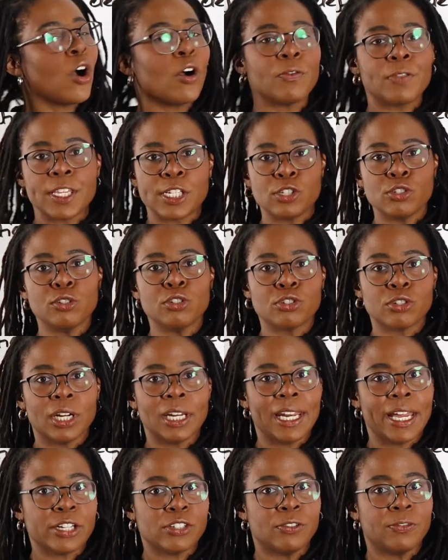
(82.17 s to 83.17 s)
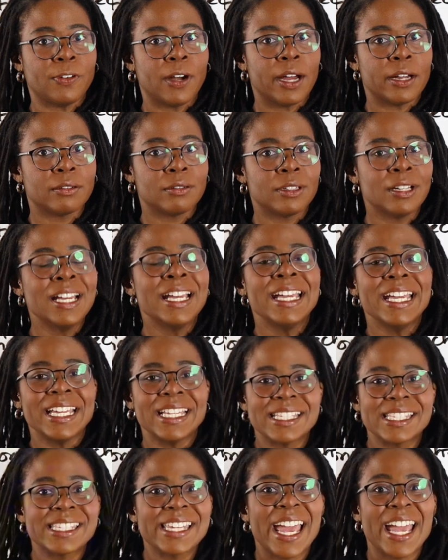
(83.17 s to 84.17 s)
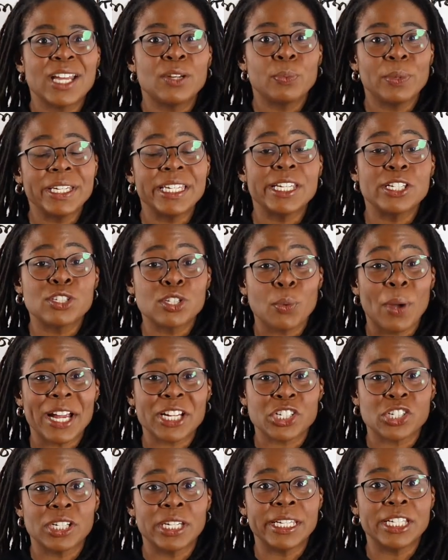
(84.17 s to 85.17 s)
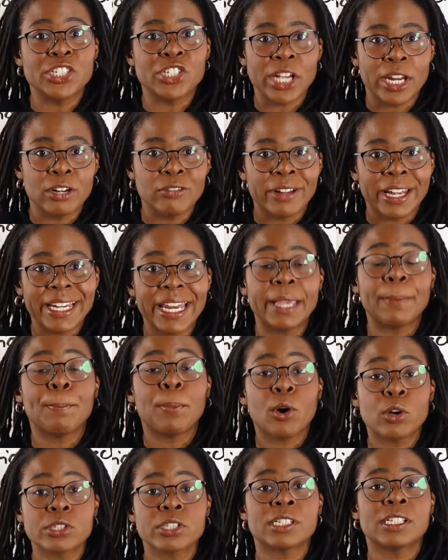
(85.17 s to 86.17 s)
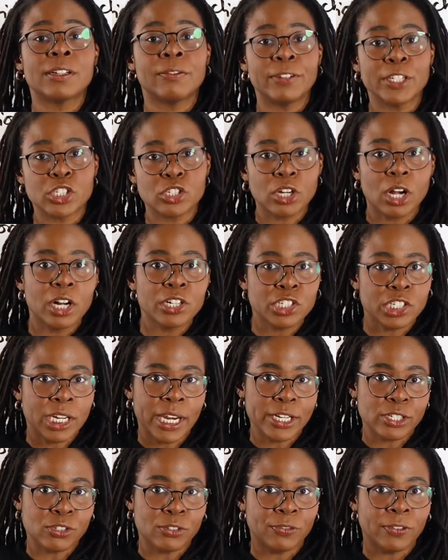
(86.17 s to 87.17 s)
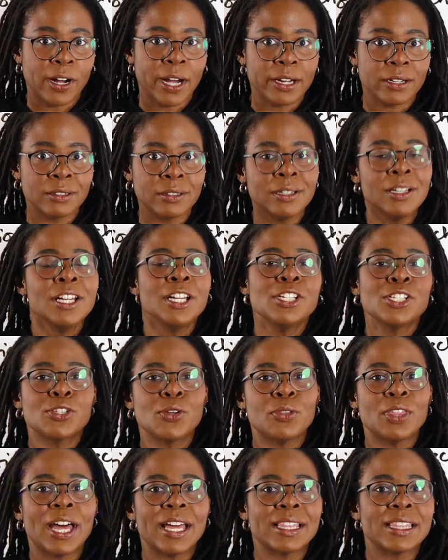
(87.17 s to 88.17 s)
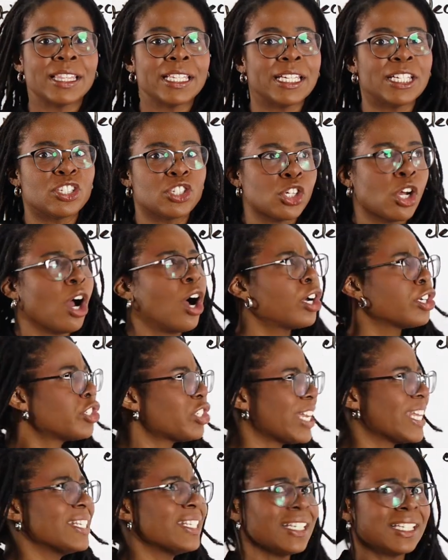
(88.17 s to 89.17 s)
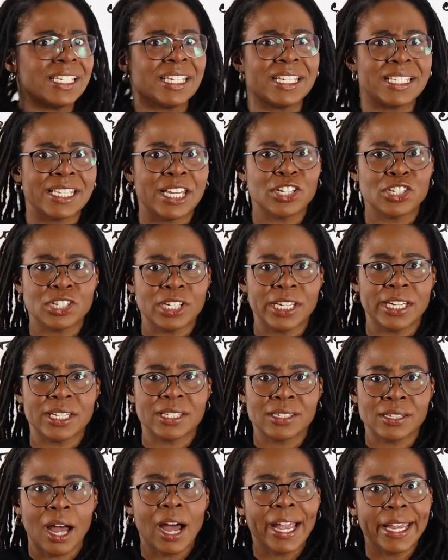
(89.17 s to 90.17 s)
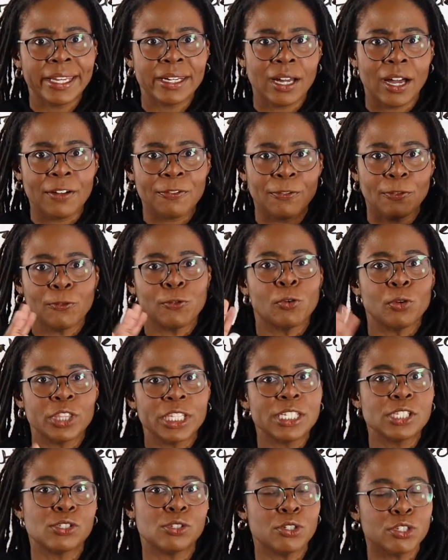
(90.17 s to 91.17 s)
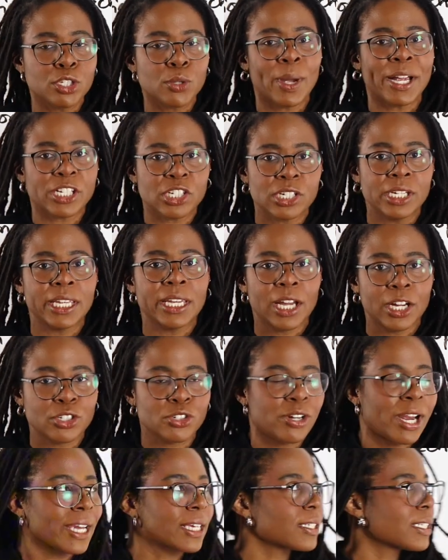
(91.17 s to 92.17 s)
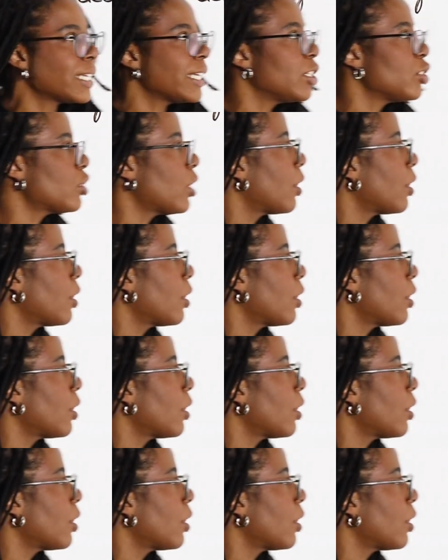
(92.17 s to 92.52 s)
of this neutral electrophile. Instead, we need to actually generate a positively charged electrophile so that the charge density essentially is high enough for these two to actually attract each